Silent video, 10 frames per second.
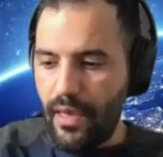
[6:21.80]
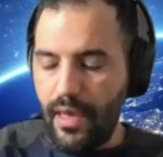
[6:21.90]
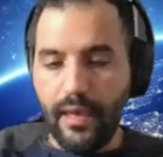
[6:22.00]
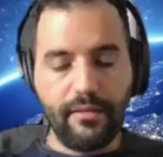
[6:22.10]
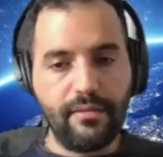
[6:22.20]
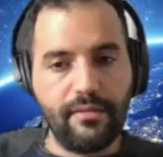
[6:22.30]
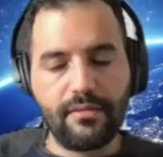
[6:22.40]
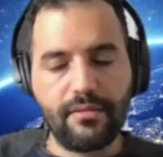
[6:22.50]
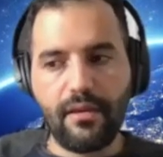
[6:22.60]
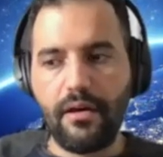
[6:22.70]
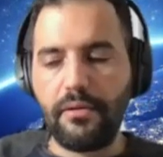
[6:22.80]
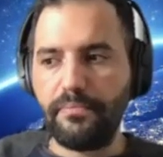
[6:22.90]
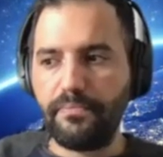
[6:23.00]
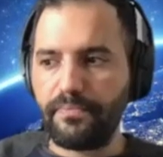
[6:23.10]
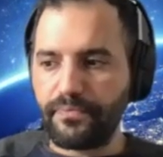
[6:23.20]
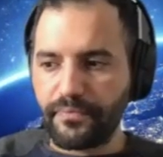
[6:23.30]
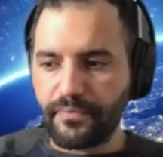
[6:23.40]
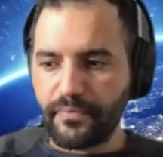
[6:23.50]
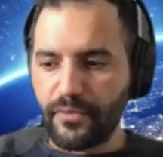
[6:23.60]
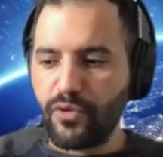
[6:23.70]
and um,
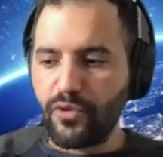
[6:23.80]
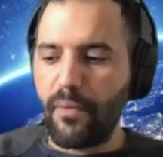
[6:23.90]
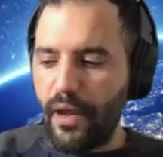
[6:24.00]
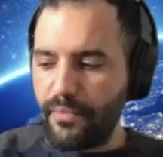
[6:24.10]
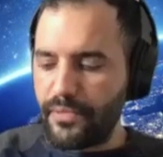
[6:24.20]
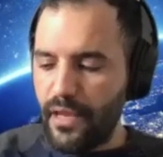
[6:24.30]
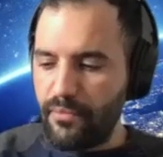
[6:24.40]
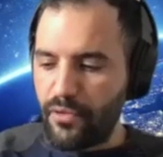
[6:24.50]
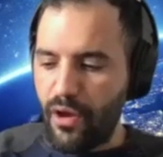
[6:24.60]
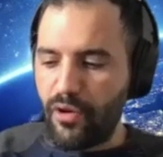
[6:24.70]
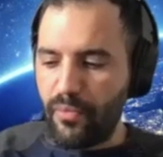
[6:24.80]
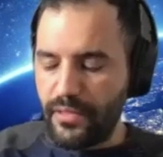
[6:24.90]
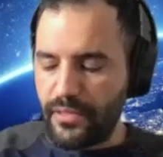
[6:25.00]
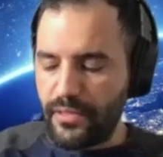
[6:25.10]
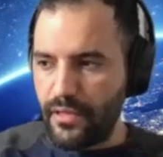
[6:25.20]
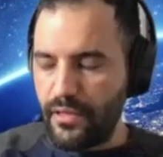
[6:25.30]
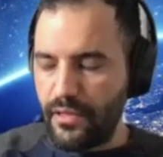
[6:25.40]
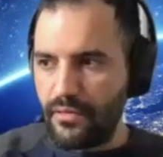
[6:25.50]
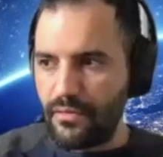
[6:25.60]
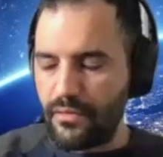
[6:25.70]
took up arms, and Morocco
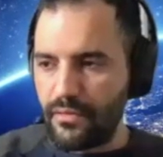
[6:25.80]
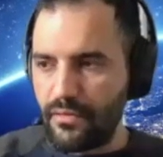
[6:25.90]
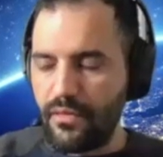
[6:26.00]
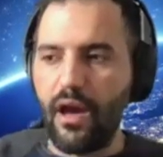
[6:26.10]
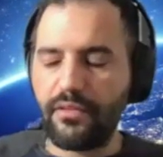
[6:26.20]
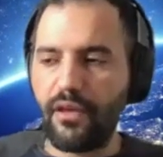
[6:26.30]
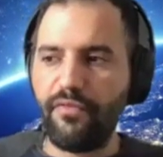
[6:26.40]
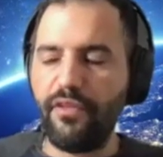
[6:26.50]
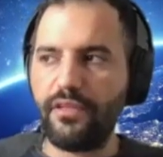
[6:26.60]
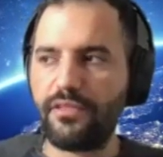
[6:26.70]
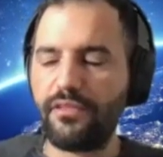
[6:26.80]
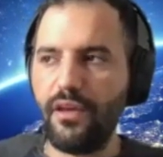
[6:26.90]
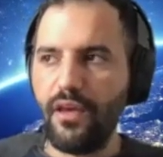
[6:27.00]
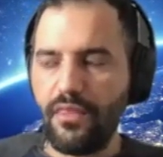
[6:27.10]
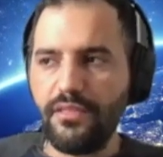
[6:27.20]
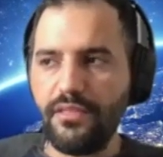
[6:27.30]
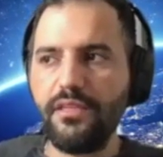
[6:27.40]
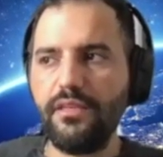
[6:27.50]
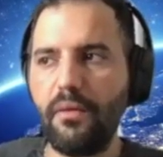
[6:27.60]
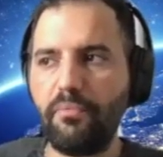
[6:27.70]
basically thought of this this
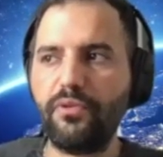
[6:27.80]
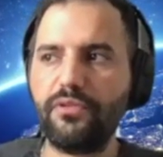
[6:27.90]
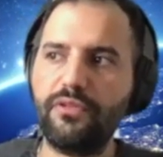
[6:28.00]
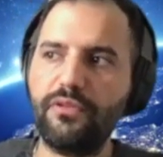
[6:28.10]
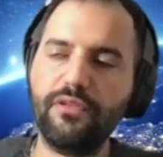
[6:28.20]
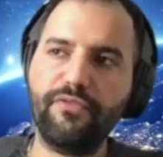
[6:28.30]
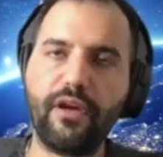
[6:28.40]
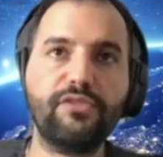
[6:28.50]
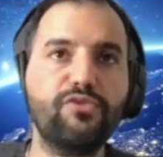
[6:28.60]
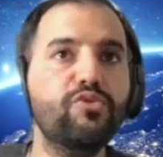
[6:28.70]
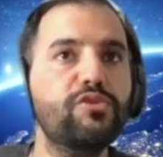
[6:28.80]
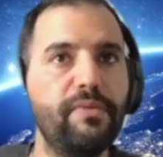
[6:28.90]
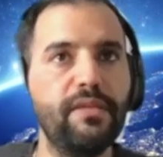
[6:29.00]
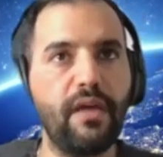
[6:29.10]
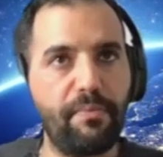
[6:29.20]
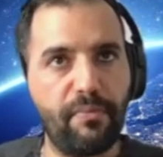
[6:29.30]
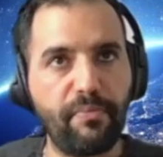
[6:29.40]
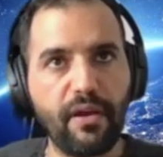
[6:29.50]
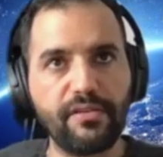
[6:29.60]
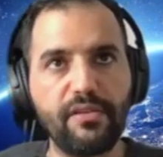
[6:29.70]
is the opportunity for us to speed up the
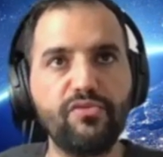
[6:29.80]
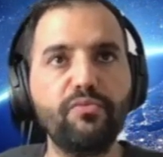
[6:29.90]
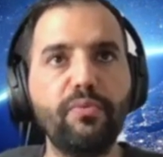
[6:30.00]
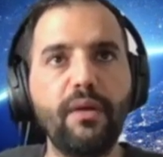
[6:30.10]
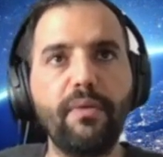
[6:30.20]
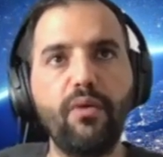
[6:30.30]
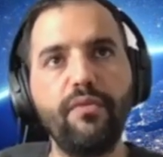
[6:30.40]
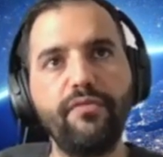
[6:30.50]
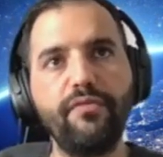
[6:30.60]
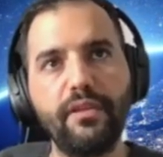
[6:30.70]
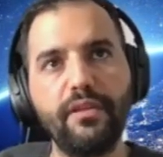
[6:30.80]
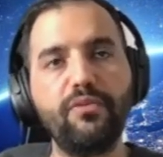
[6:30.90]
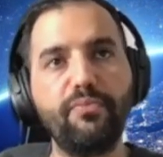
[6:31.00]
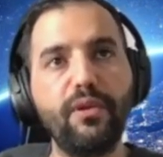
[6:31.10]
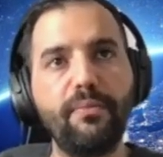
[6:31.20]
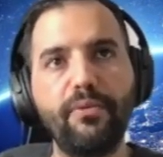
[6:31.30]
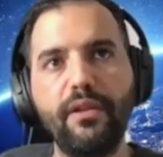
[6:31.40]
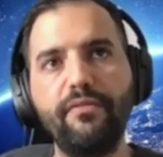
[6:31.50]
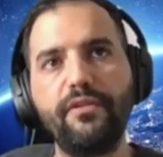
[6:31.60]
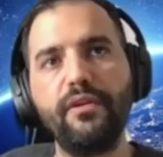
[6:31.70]
process to pull up however many or pull up
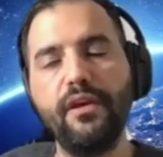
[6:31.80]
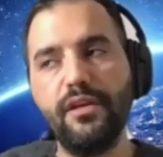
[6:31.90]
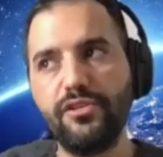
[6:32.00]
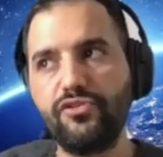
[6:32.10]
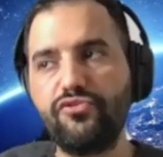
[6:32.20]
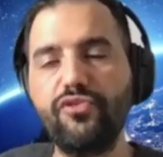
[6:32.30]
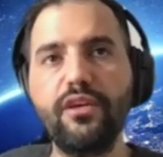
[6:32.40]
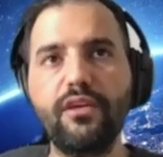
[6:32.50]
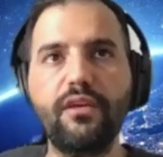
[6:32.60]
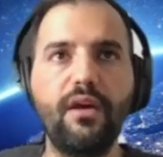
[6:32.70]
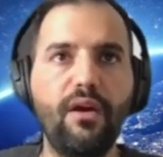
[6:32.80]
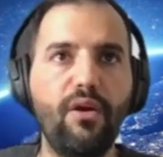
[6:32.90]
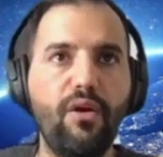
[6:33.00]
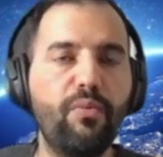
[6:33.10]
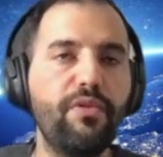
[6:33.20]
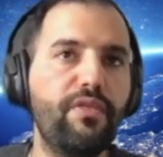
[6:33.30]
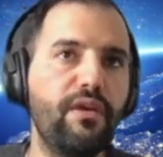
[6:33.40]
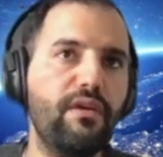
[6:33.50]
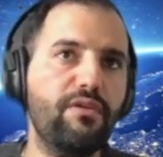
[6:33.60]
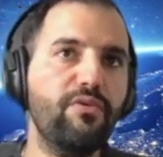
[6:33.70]
whatever string with
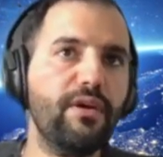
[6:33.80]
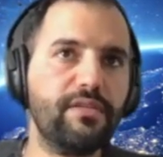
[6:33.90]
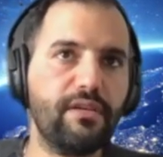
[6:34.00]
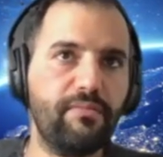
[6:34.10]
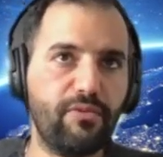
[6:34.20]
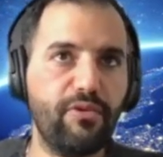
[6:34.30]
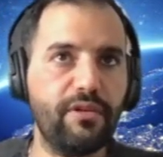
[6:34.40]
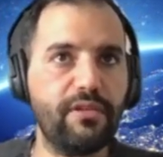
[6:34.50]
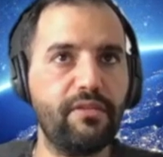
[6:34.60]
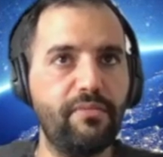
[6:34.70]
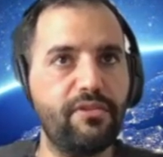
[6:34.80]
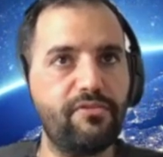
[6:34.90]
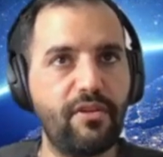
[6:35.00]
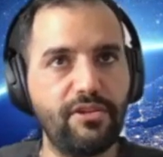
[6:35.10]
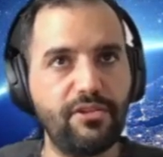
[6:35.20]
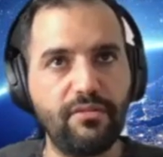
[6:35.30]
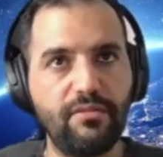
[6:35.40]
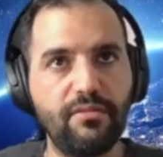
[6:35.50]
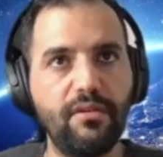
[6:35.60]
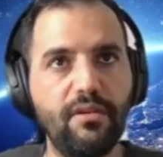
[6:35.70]
the US admi- current
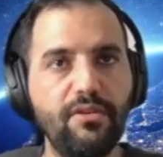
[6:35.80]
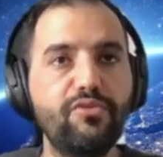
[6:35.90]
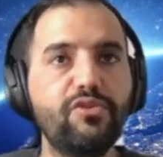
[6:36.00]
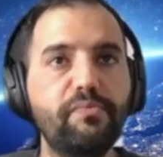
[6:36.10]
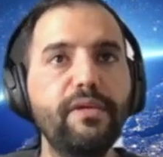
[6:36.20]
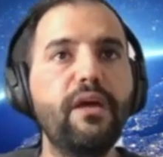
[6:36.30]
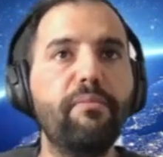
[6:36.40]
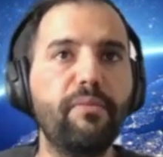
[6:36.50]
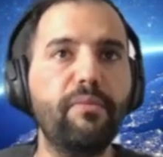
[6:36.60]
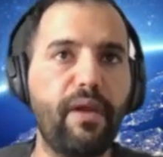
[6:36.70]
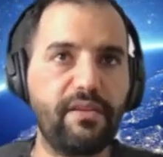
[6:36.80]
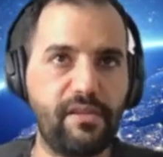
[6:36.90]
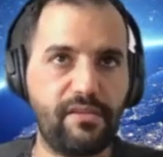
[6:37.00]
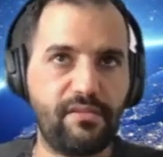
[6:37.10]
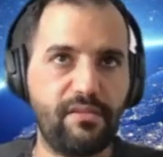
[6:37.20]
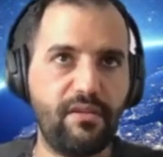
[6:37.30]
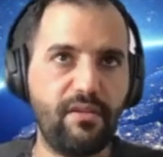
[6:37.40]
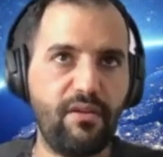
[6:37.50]
administration to speed up the process